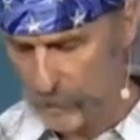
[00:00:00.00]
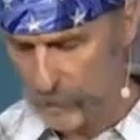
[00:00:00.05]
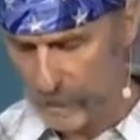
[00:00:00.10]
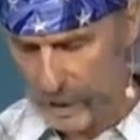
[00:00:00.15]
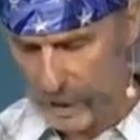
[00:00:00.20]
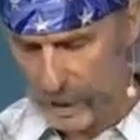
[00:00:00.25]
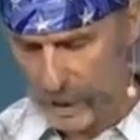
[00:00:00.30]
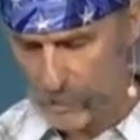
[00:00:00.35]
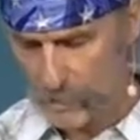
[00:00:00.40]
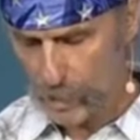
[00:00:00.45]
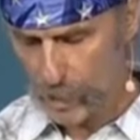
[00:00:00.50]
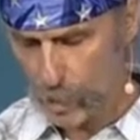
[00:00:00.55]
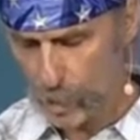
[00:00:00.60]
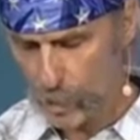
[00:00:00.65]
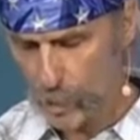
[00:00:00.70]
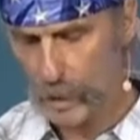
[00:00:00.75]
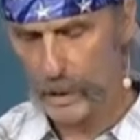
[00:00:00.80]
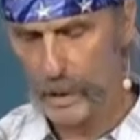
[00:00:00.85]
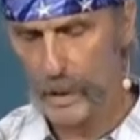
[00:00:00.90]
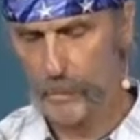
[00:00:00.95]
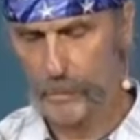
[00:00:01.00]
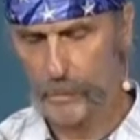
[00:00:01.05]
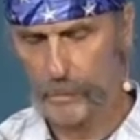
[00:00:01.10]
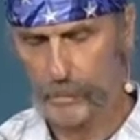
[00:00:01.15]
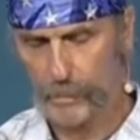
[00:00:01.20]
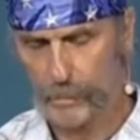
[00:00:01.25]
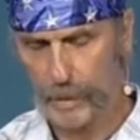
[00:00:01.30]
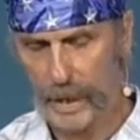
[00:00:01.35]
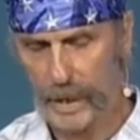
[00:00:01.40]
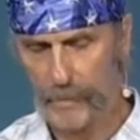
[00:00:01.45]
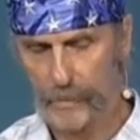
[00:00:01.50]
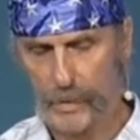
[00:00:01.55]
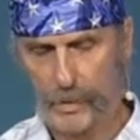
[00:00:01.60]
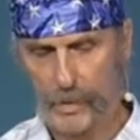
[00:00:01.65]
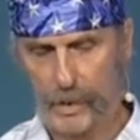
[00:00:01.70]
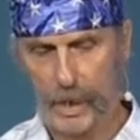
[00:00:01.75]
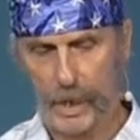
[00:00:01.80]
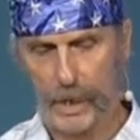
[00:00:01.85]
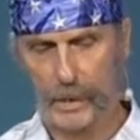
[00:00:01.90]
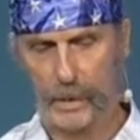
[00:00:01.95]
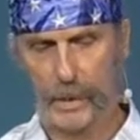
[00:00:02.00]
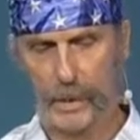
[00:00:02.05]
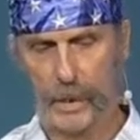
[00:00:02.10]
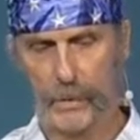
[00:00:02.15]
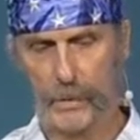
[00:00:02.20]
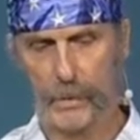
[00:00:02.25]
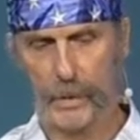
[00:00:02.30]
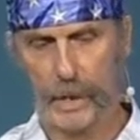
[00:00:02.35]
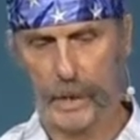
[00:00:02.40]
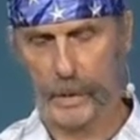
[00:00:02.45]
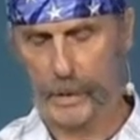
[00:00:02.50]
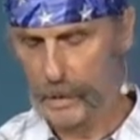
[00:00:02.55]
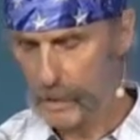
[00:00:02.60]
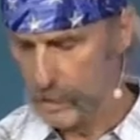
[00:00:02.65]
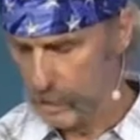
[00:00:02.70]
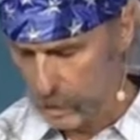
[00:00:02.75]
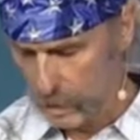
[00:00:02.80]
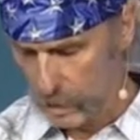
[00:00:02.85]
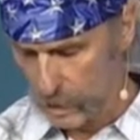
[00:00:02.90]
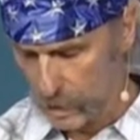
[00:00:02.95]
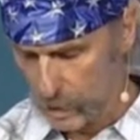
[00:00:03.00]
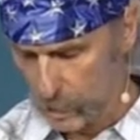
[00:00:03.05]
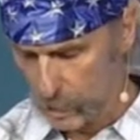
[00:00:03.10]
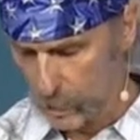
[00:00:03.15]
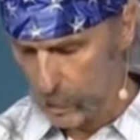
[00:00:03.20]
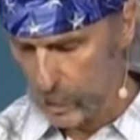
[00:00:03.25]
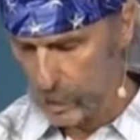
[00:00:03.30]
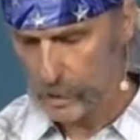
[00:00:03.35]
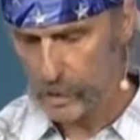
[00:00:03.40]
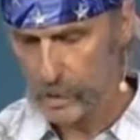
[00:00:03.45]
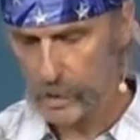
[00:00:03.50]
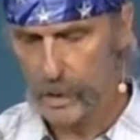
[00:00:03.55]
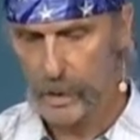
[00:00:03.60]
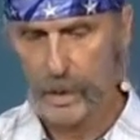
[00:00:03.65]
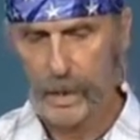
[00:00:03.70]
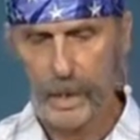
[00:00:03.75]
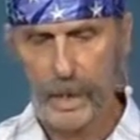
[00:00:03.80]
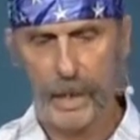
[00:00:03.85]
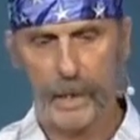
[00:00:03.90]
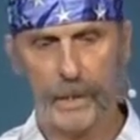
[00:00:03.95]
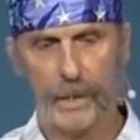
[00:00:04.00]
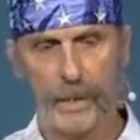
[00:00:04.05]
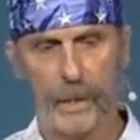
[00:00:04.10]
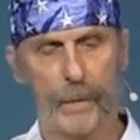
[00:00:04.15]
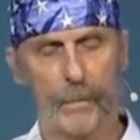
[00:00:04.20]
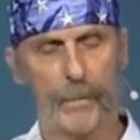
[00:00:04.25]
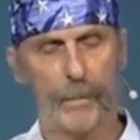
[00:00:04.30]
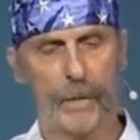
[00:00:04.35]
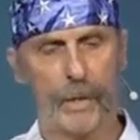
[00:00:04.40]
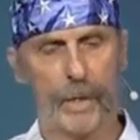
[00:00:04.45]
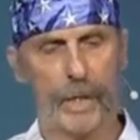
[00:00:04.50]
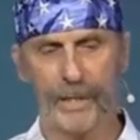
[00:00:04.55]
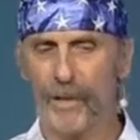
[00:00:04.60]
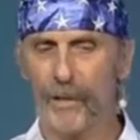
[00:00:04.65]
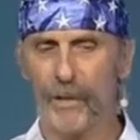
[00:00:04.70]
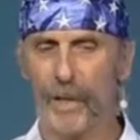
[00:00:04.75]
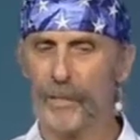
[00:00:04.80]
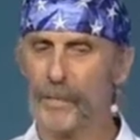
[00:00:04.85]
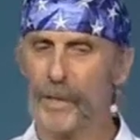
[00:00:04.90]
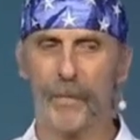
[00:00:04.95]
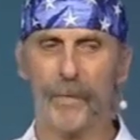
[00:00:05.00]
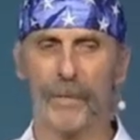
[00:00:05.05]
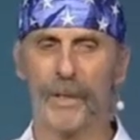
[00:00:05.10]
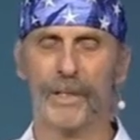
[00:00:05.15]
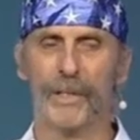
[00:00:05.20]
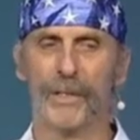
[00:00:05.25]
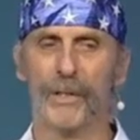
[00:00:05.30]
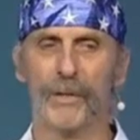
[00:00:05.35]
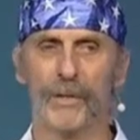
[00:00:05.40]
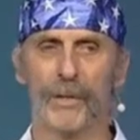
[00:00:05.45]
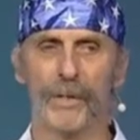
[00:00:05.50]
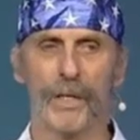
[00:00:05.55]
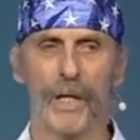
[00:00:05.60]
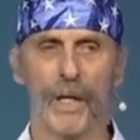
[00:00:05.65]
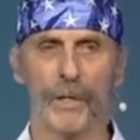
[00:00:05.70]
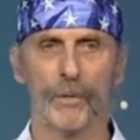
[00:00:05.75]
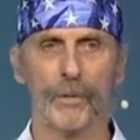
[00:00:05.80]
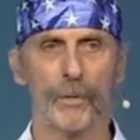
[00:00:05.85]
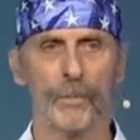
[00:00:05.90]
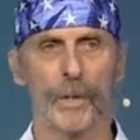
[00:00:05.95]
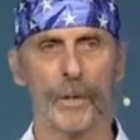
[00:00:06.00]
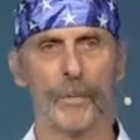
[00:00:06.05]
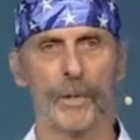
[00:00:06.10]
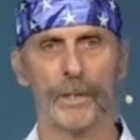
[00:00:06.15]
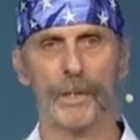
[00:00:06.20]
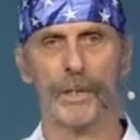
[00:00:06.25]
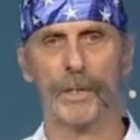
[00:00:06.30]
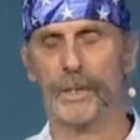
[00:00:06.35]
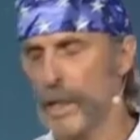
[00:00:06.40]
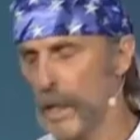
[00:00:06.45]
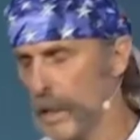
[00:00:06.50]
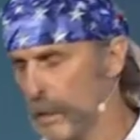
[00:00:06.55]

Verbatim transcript: my hand was swelled up half the size of the other hand, and the wrist, and I, I don't, I'm not one to go to the doctor, but I went to